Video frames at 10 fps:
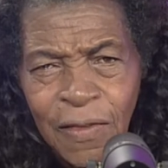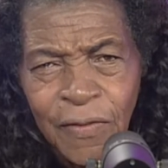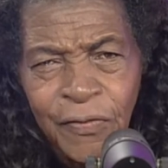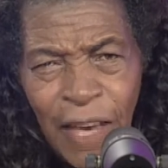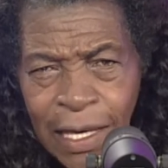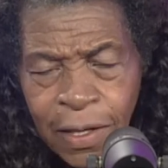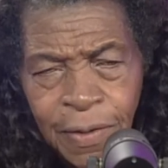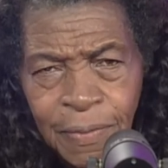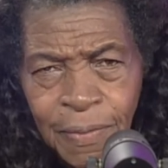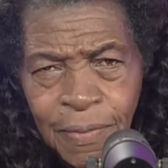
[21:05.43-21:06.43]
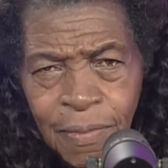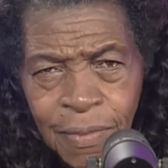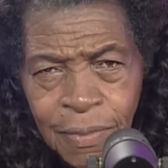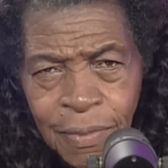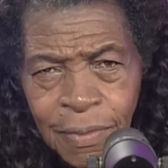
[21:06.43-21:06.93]
faith.
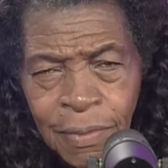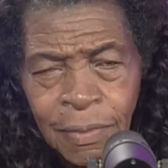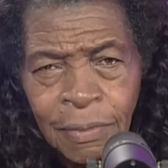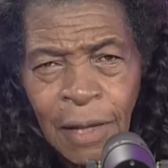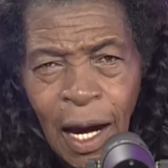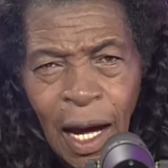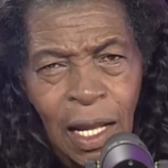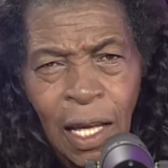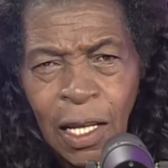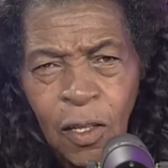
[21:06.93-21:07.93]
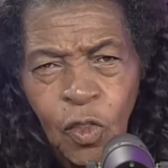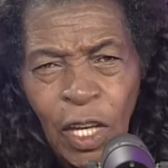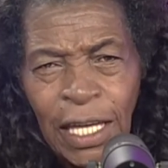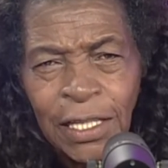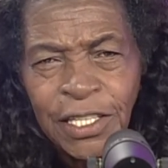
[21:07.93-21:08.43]
Hallelujah.
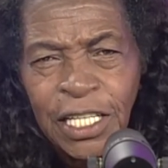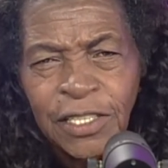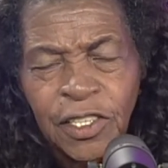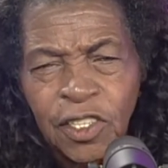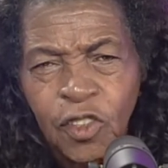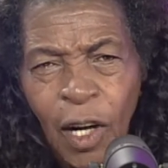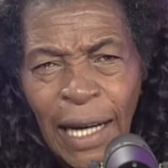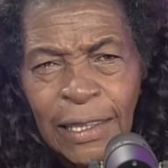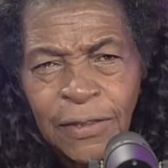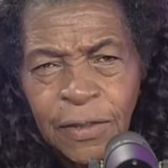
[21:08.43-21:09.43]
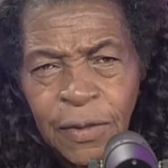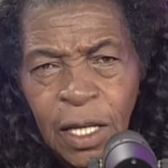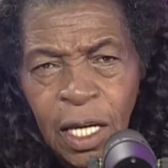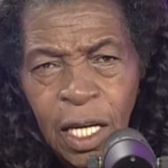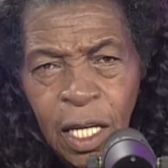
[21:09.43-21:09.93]
In Jesus Christ.
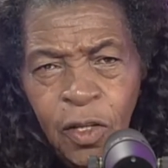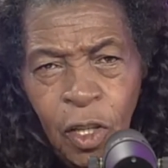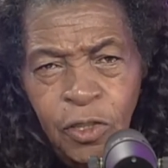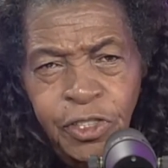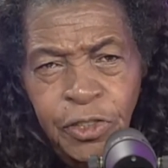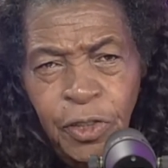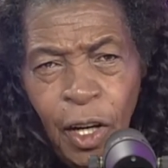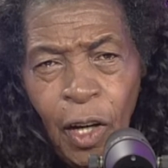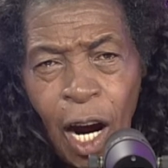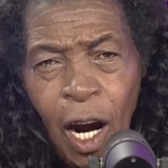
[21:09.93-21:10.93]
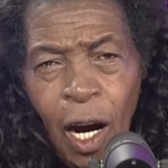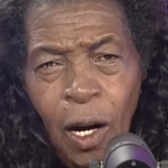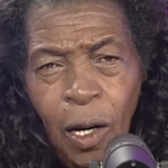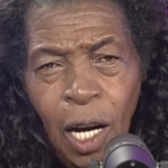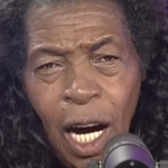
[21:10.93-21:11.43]
Don't you know all
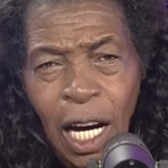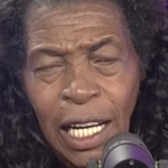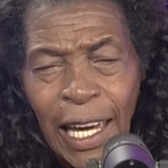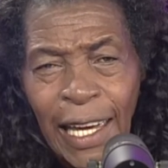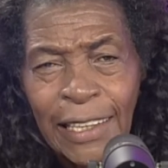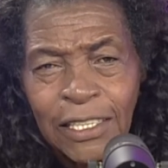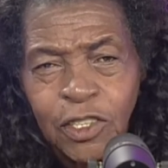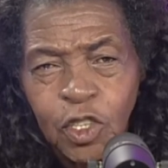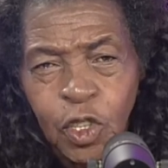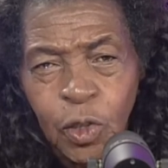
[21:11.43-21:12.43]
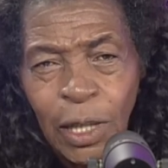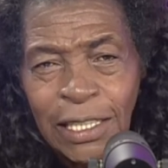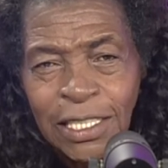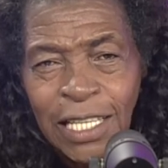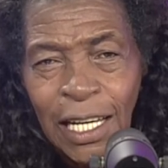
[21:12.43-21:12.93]
God has to do
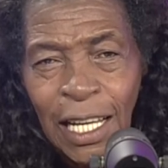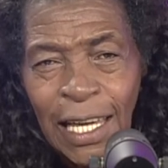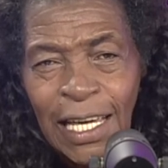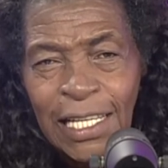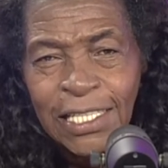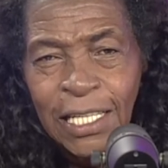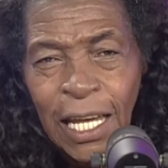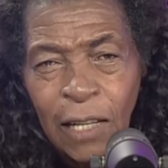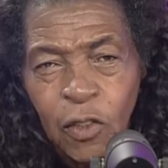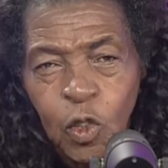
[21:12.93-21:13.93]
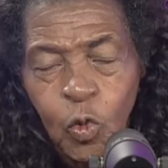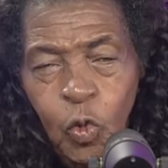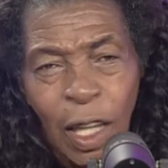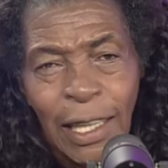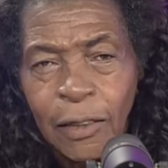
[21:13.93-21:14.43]
is tell each and every
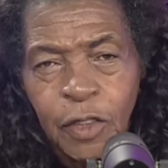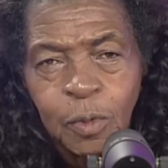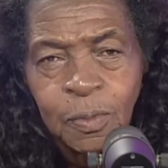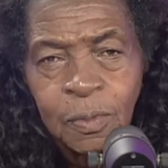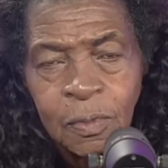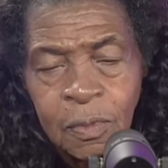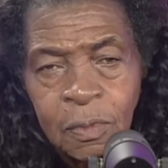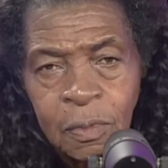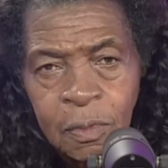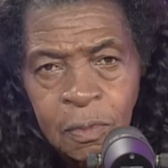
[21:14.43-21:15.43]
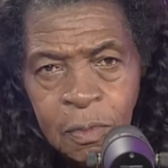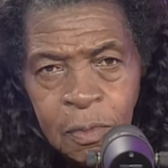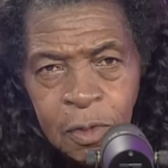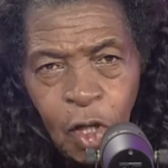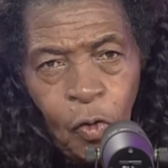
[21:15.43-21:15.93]
one of them
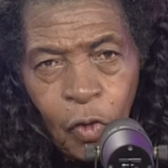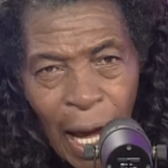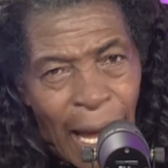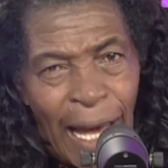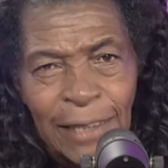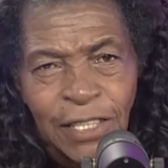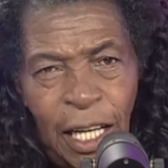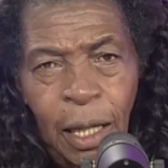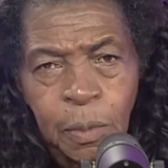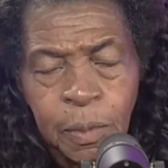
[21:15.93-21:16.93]
to rise up